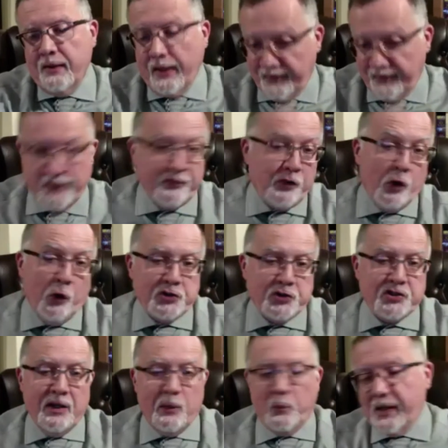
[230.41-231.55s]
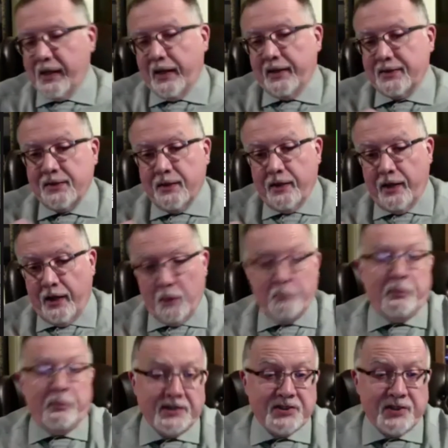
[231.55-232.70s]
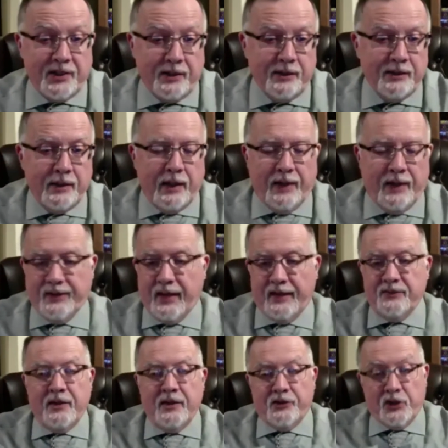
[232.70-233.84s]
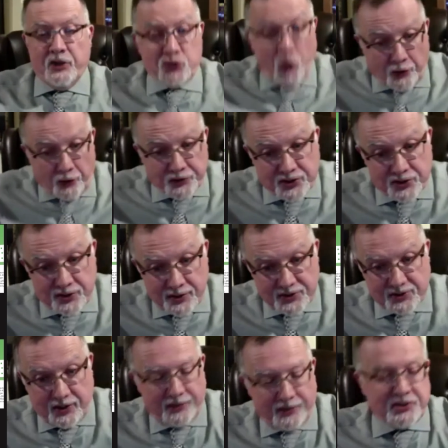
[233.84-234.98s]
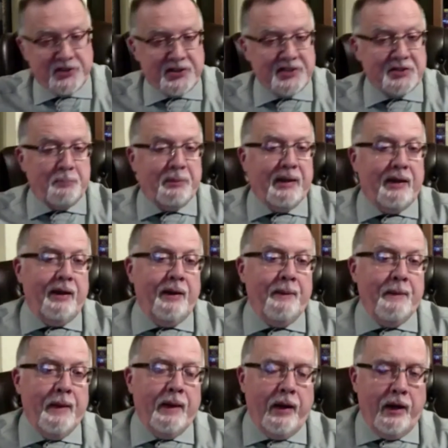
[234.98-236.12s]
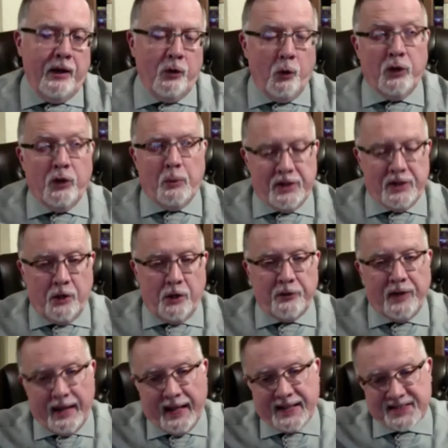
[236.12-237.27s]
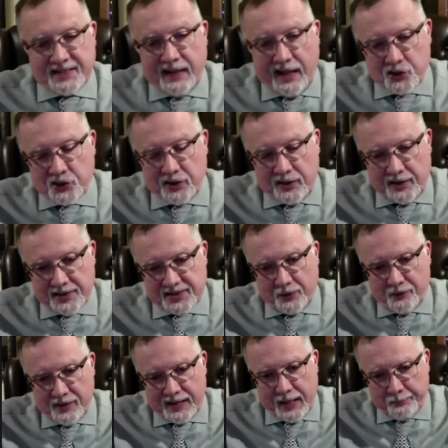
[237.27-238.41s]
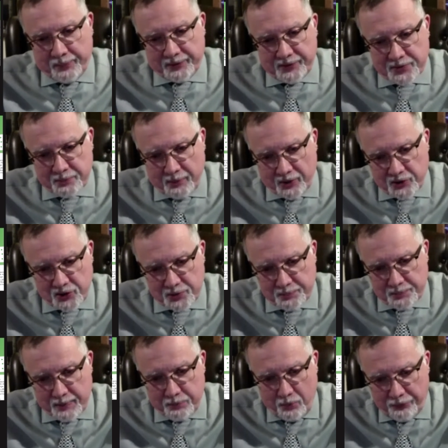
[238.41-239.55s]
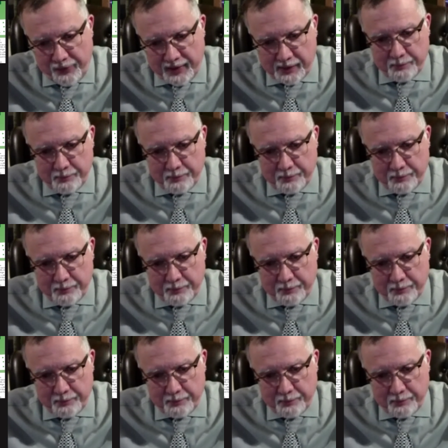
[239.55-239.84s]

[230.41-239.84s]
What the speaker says: And then, of course, we get Brexit, and then the dots start to disappear, although we know that hasn't actually necessarily happened as much as people think.